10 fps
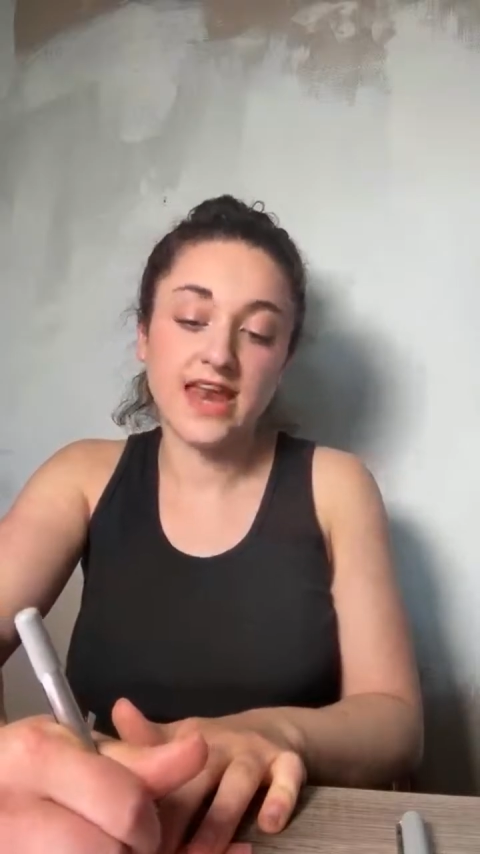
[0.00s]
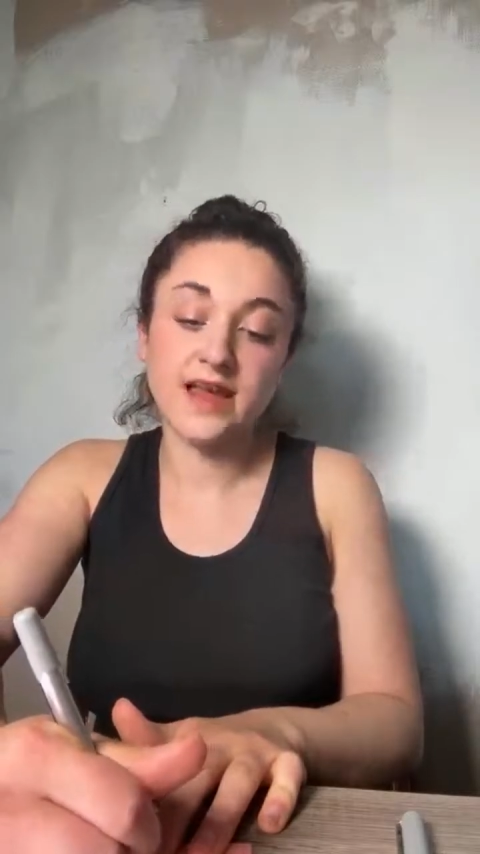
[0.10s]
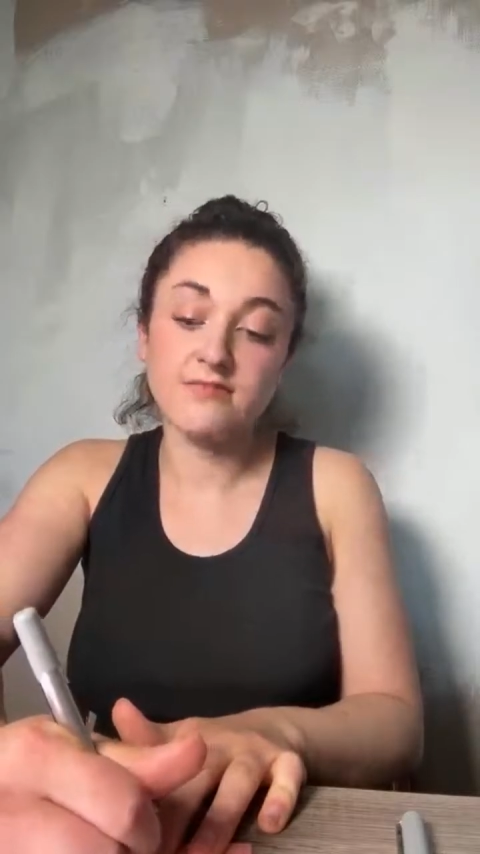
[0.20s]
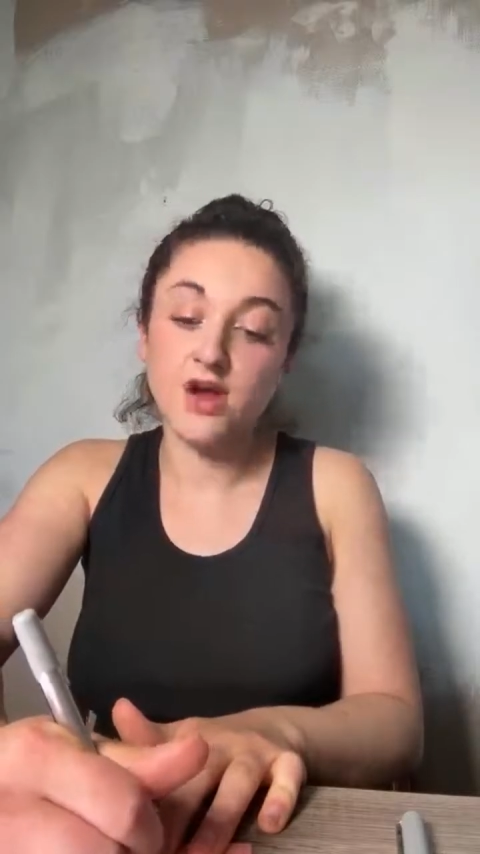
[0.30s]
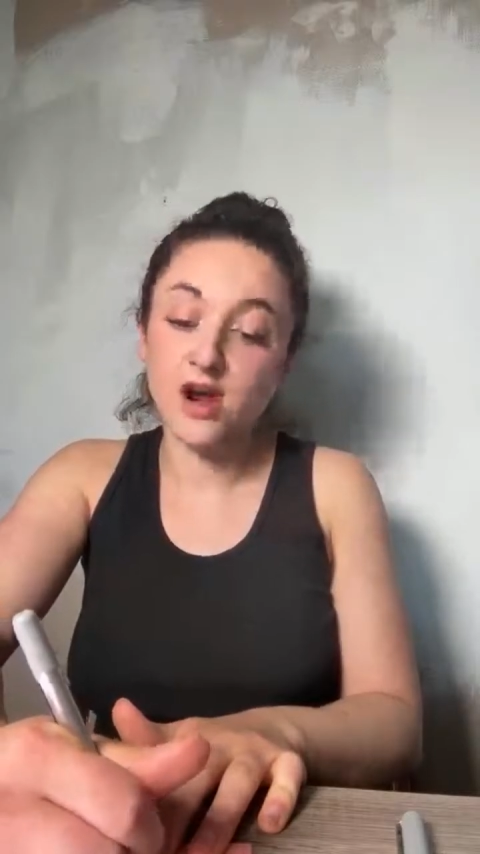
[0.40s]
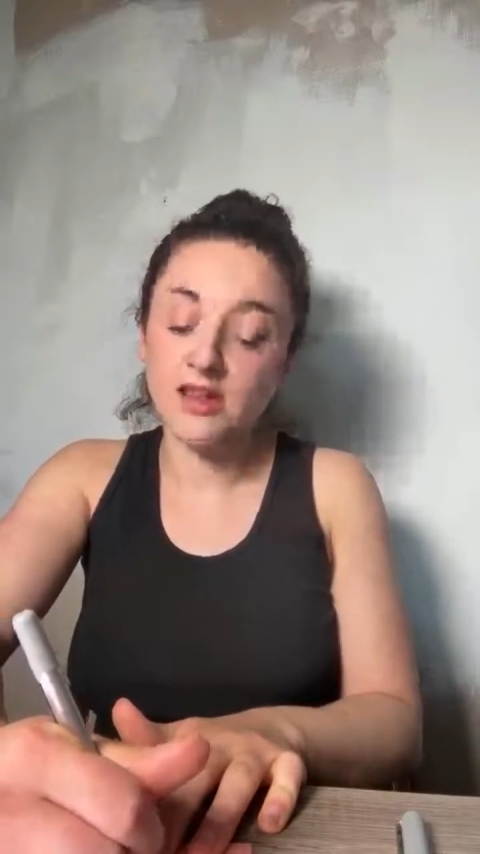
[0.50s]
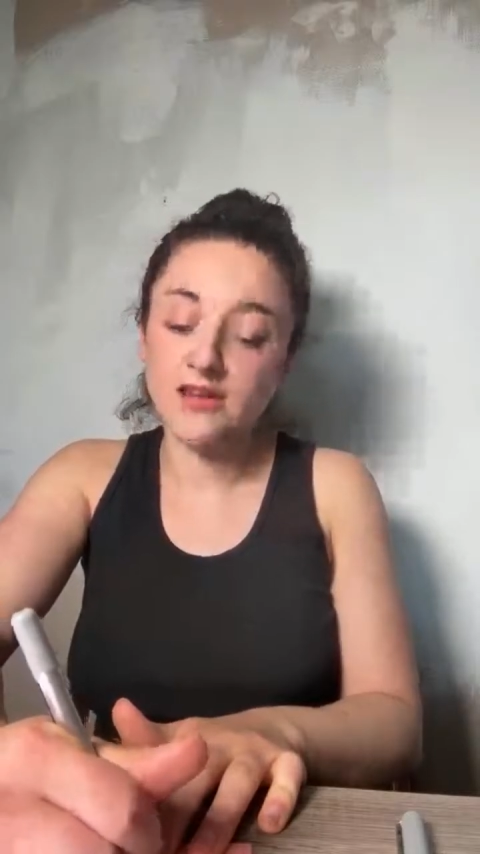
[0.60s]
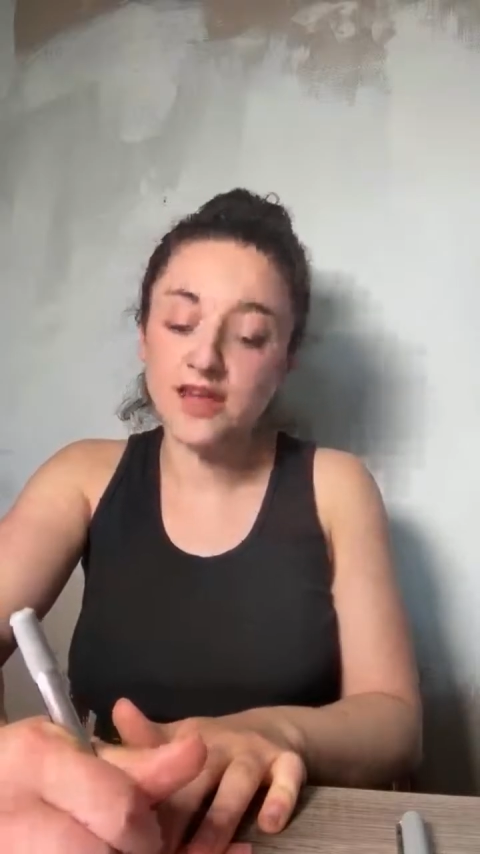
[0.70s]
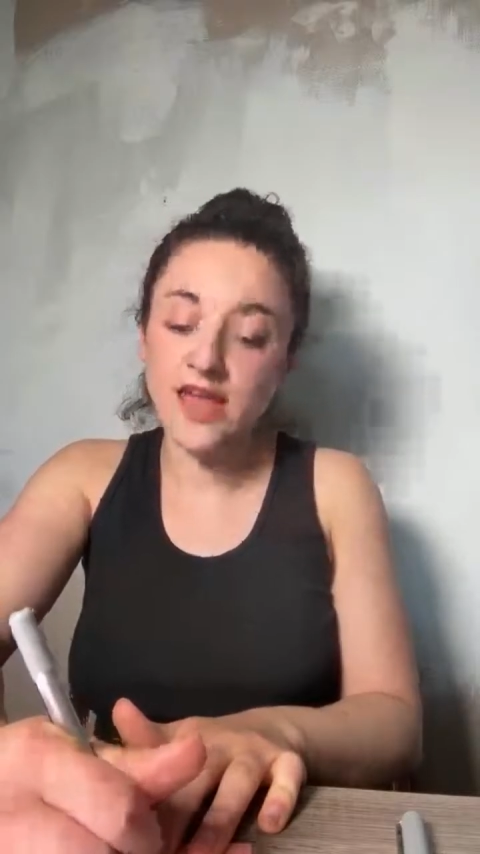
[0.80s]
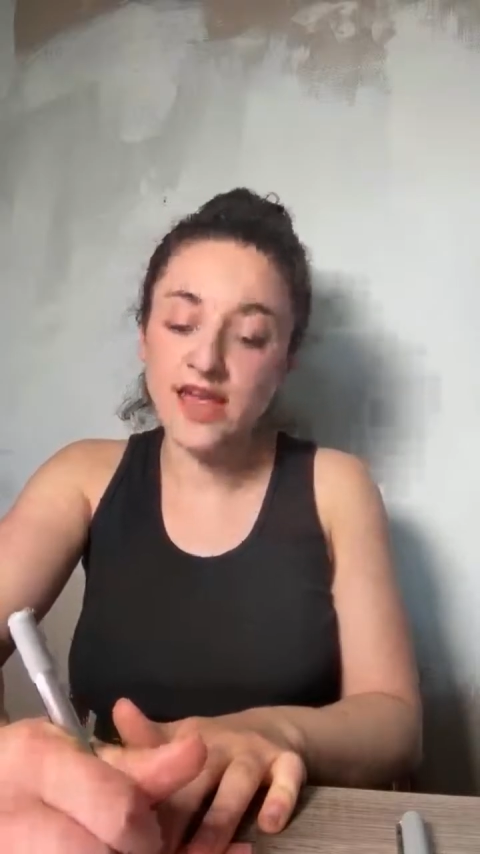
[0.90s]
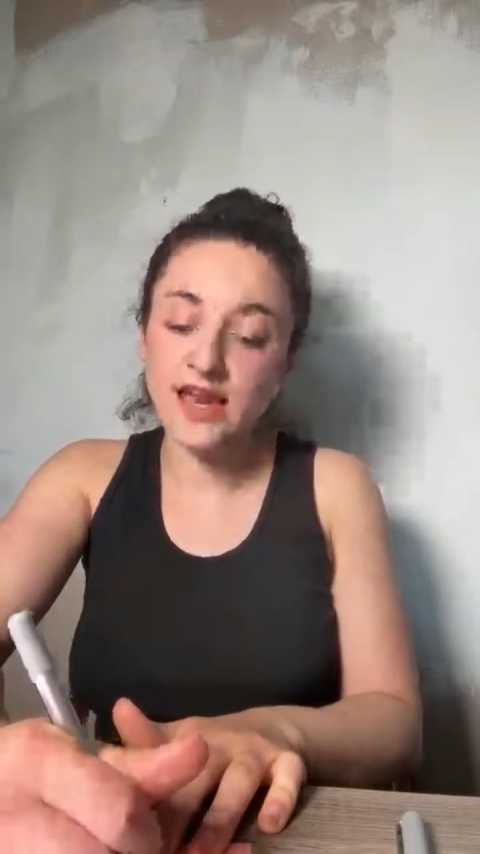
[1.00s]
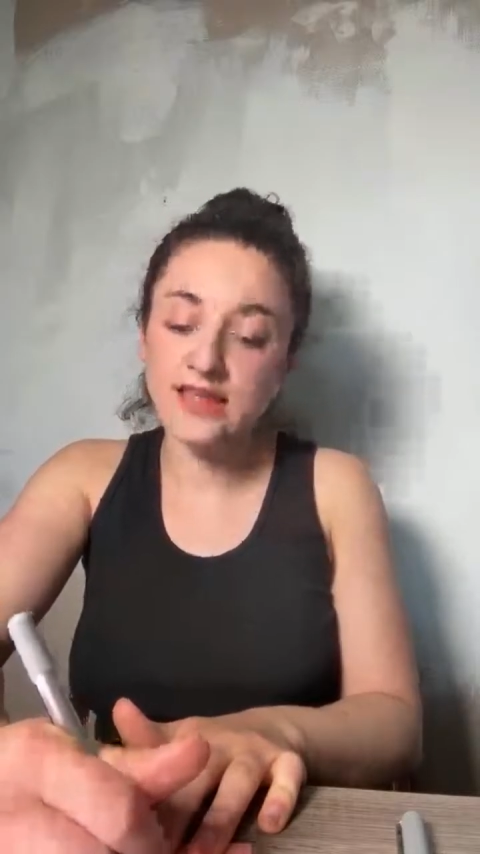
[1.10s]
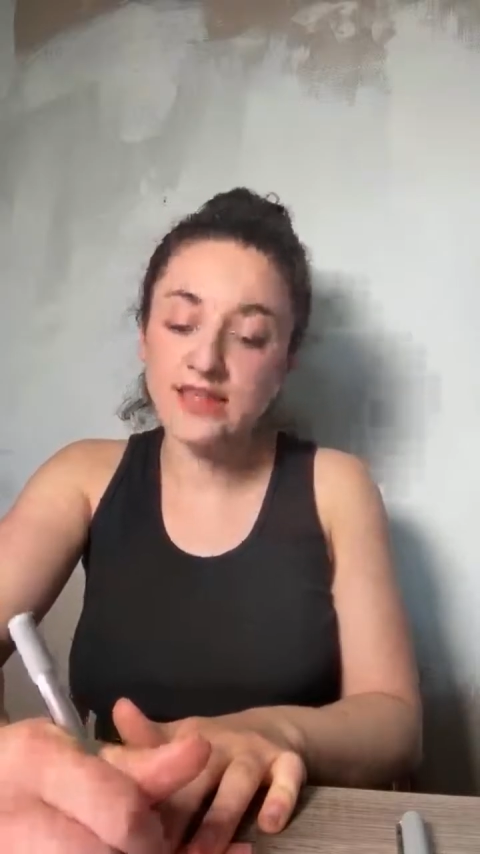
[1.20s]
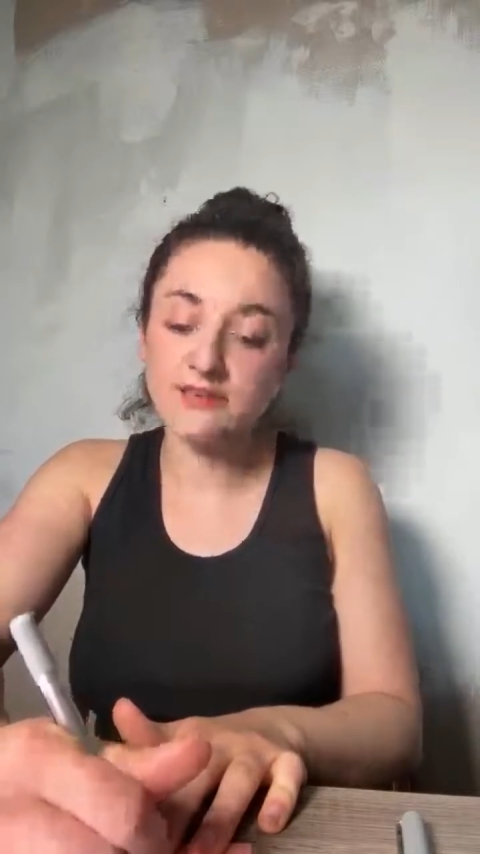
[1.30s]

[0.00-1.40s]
And I'm not allowed to hang